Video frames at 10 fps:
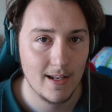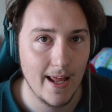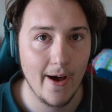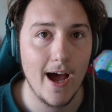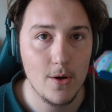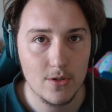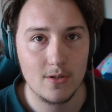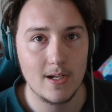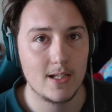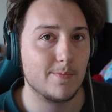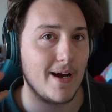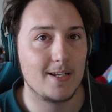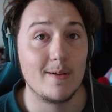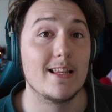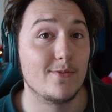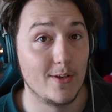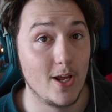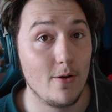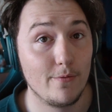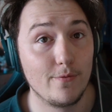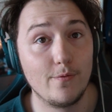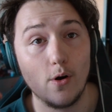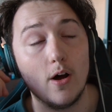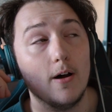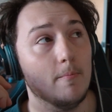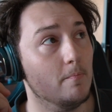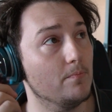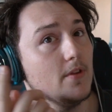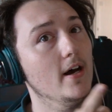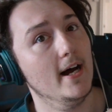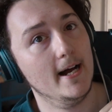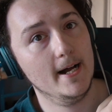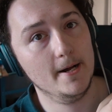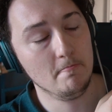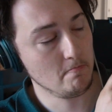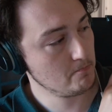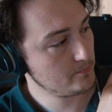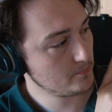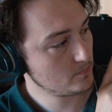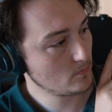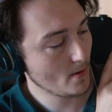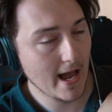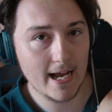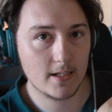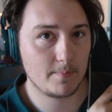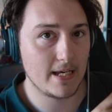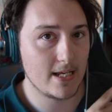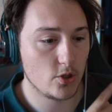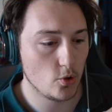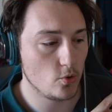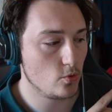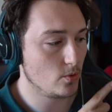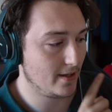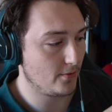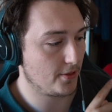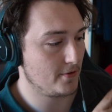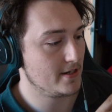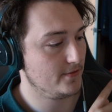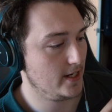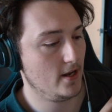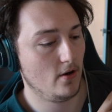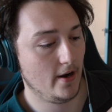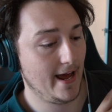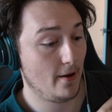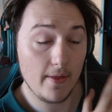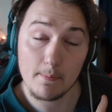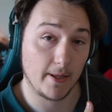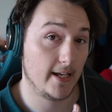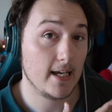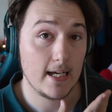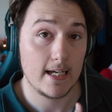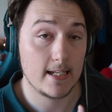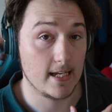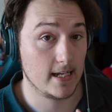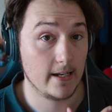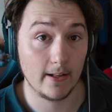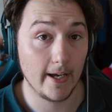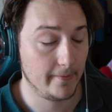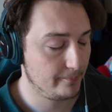Now, I was inspired to make this video from XP to Level 3's video on how they play D&D online.